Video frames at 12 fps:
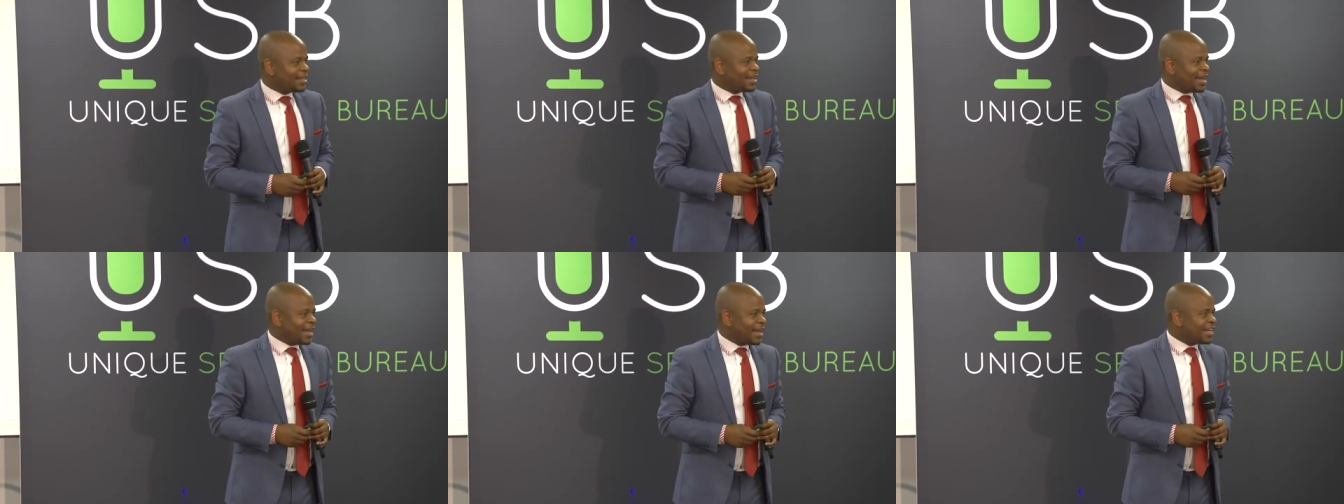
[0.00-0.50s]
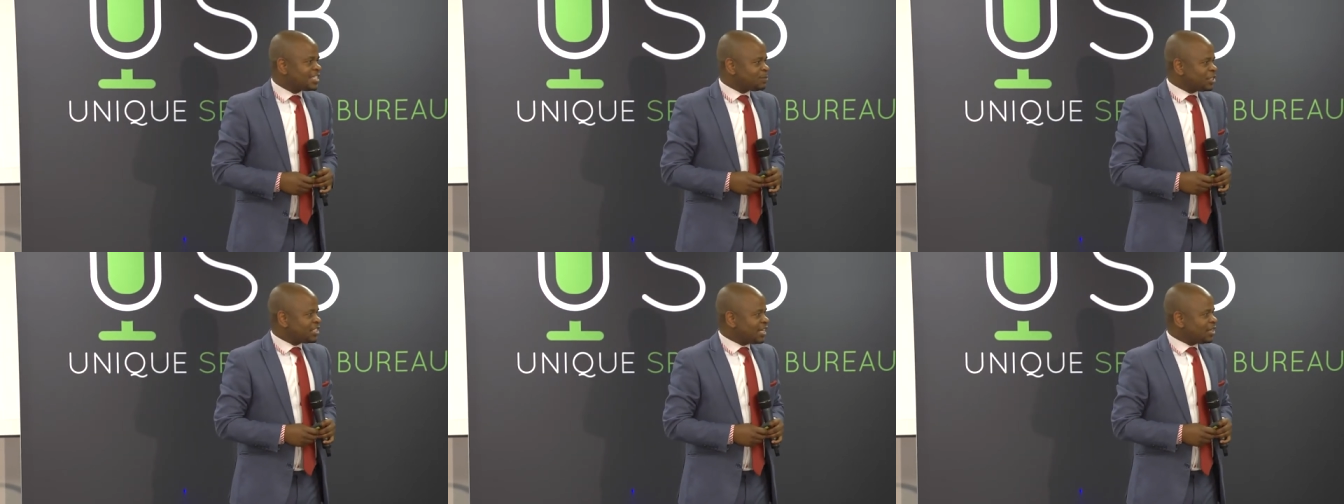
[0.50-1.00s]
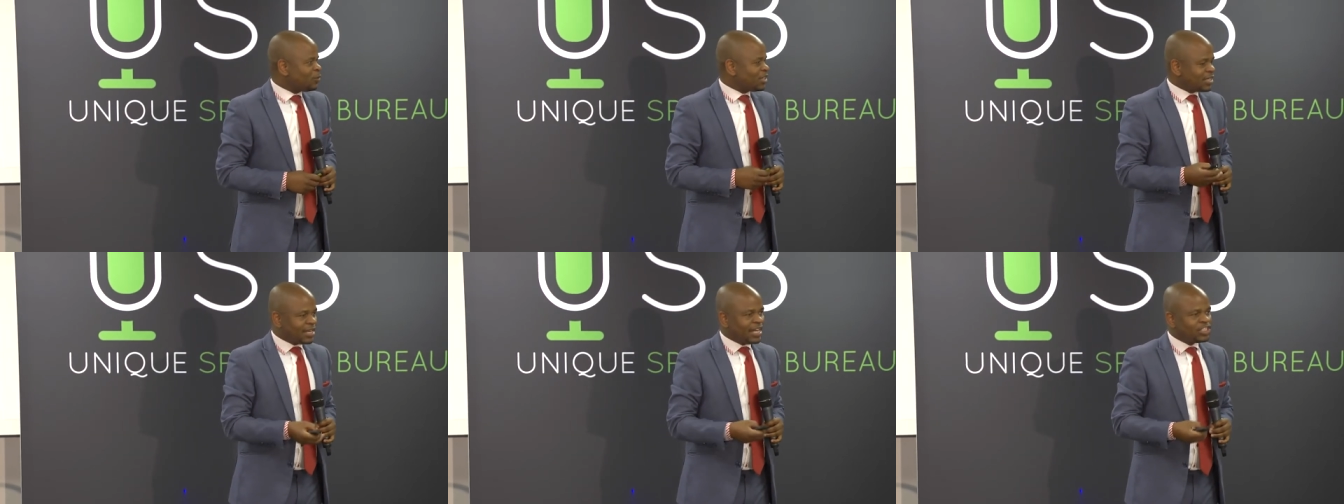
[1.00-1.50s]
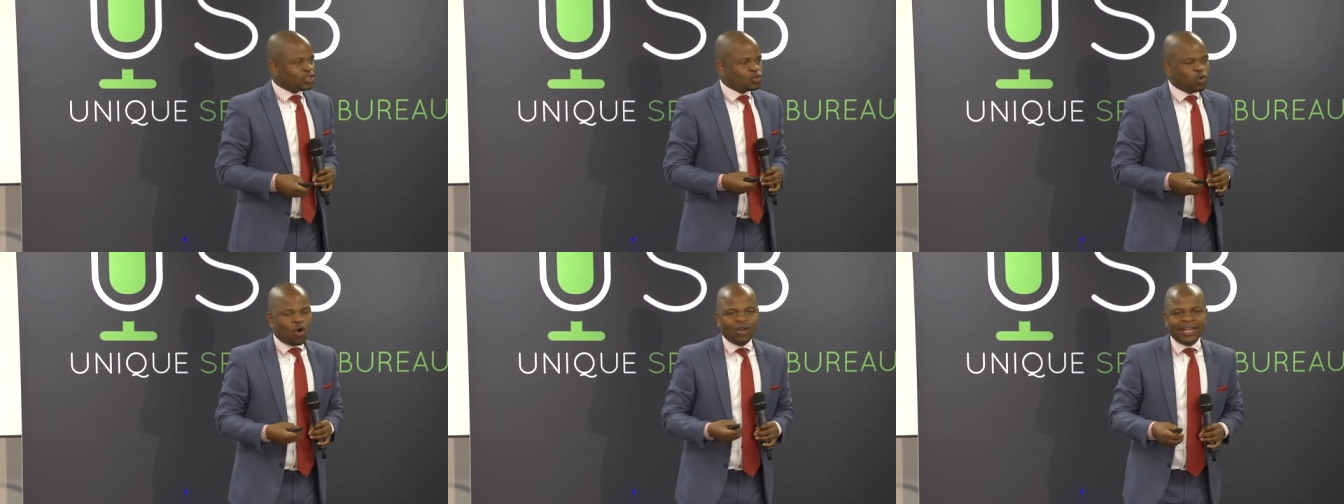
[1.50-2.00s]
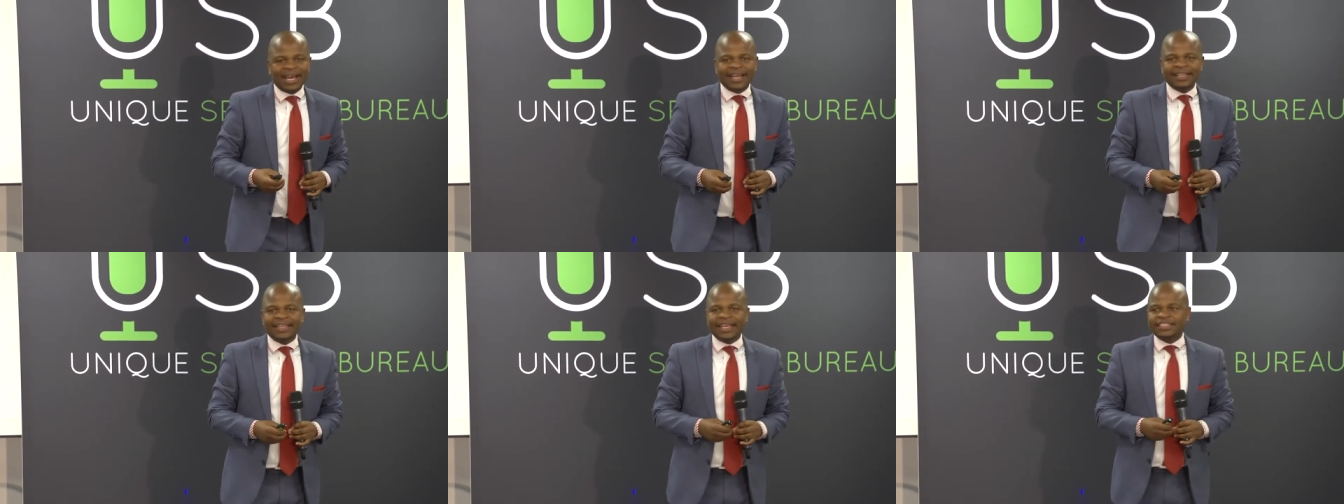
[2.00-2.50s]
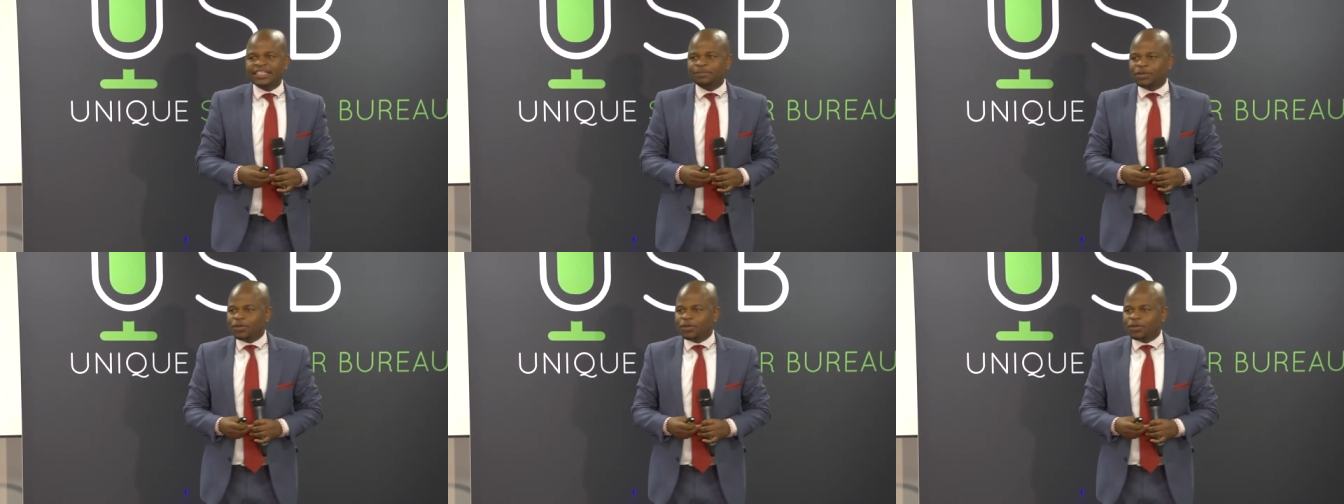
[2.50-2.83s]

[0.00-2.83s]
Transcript: especially with regard to online dating,